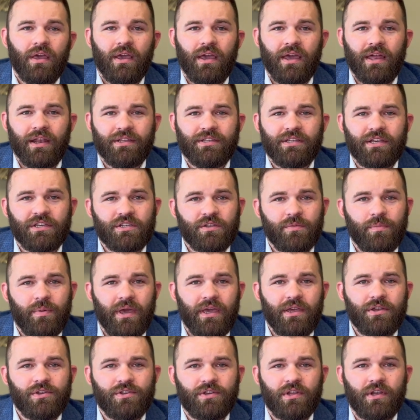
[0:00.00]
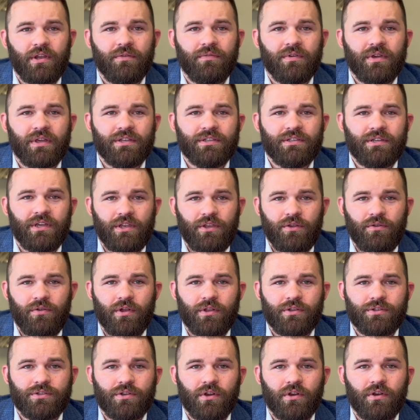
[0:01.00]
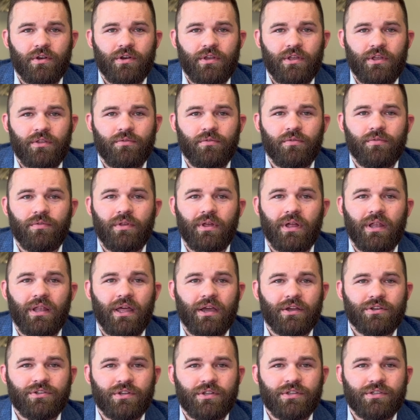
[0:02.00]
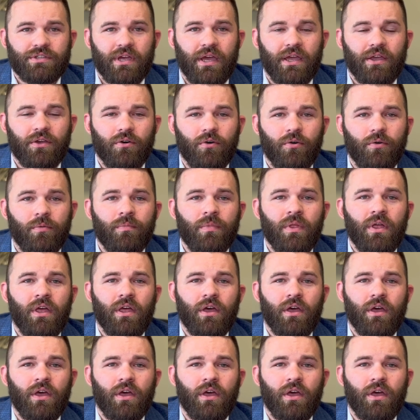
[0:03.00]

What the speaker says: In anticipation of continued uncertainty through the election cycle,